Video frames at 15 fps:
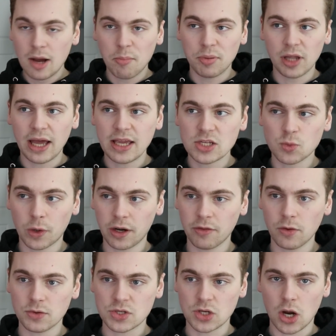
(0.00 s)
Play is one of
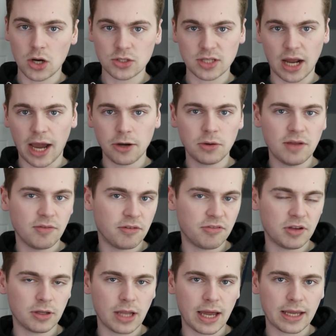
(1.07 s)
those songs that I don't even
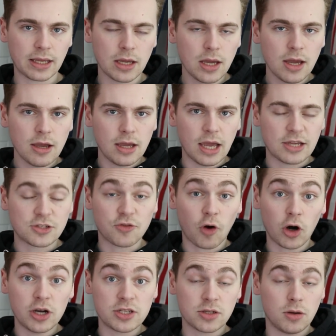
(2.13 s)
feel like, as
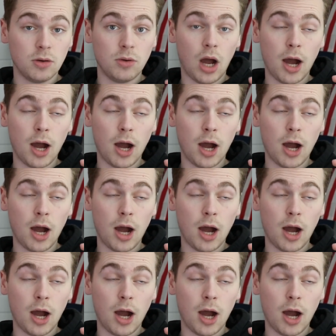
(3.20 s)
far as